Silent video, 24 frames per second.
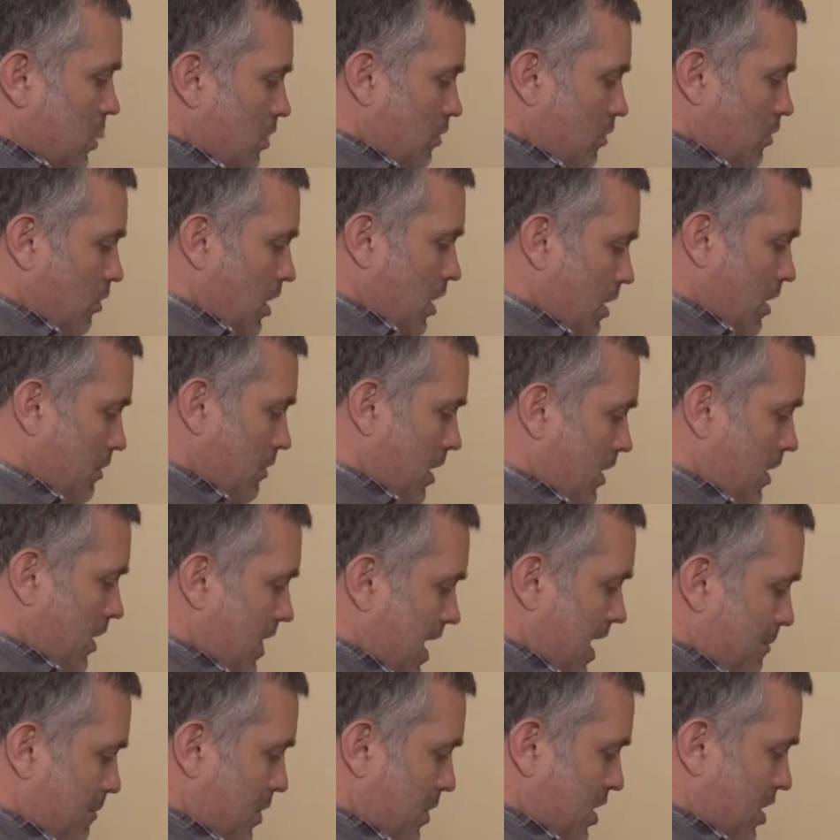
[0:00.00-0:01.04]
where I ran
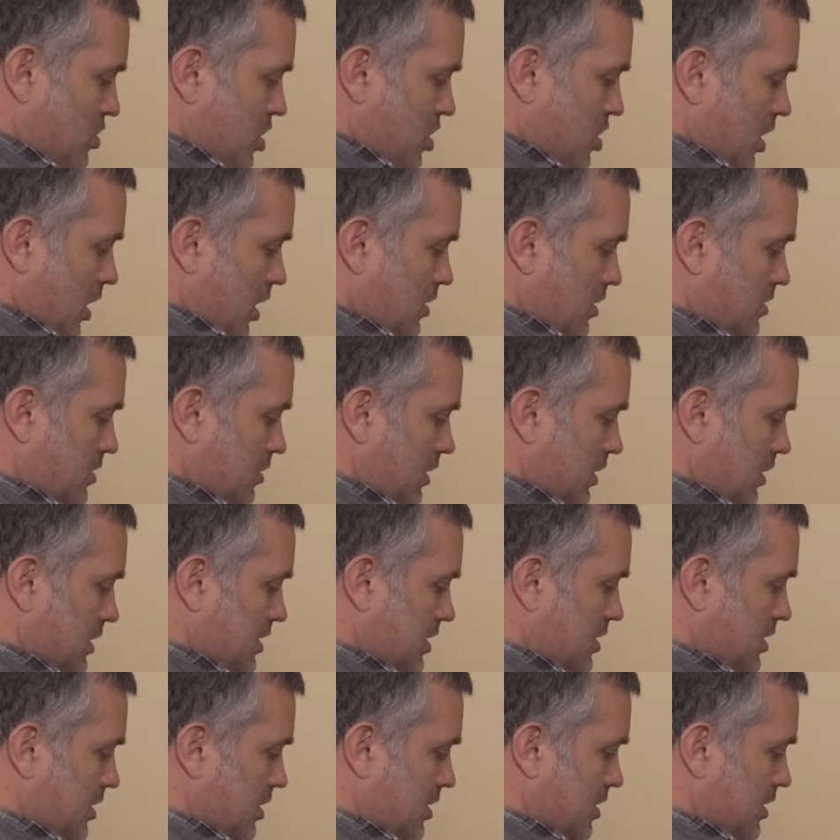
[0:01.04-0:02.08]
that Benchy. So
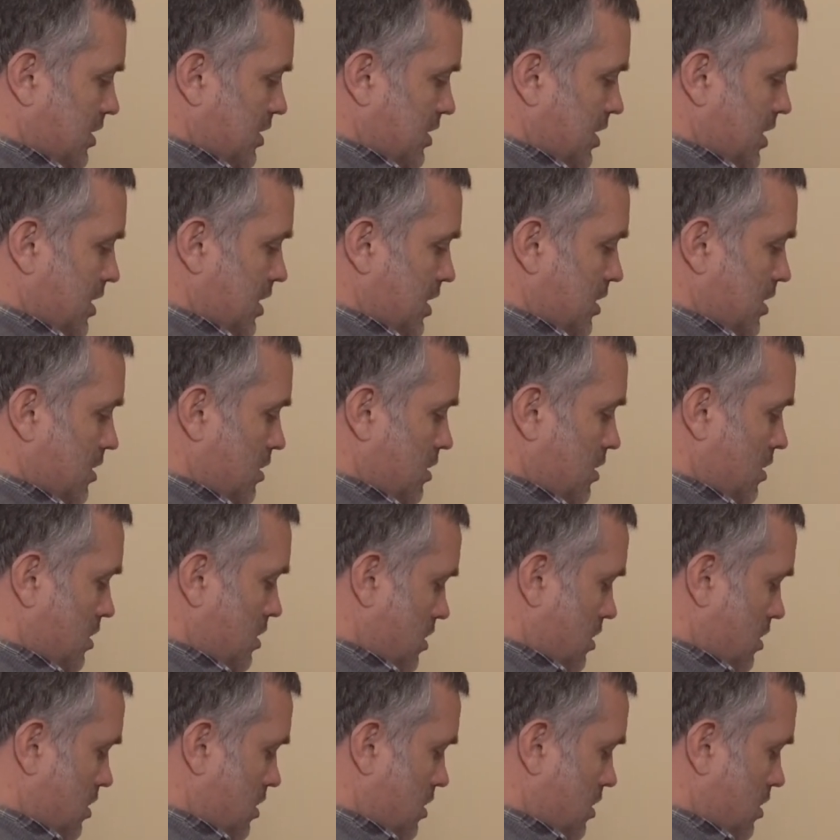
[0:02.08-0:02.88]
let's just see